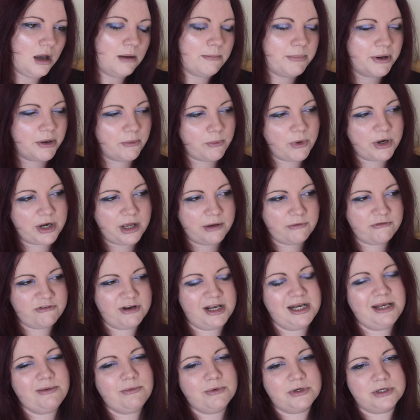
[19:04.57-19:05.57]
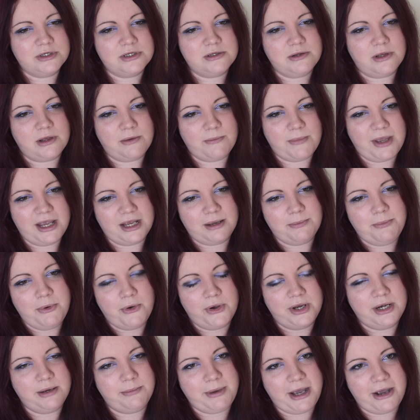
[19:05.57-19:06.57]
But what I really want to make a
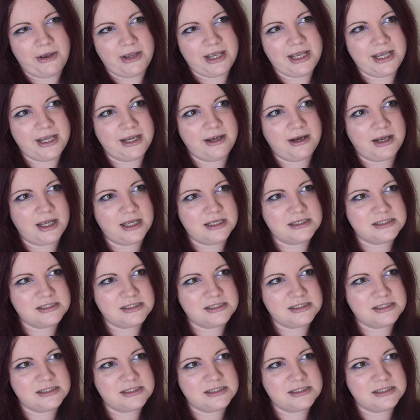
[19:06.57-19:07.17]
point about here